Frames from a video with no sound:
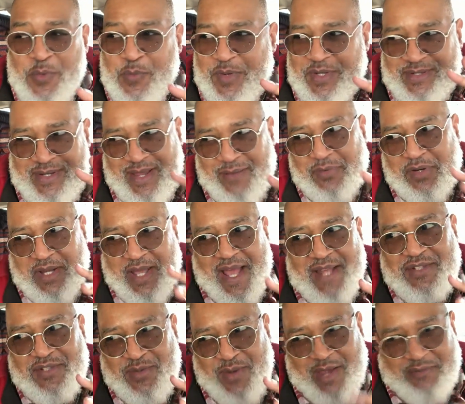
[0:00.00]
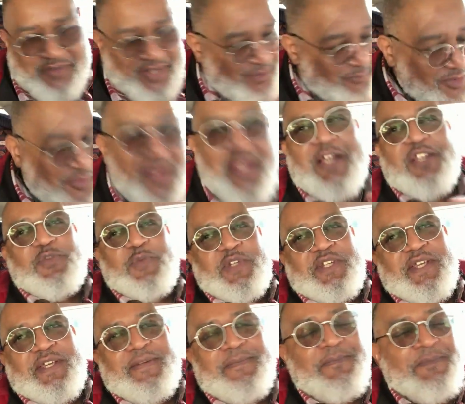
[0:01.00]
we never got to after everything else we
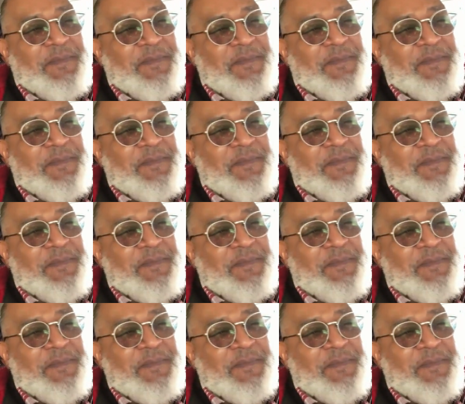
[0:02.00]
did,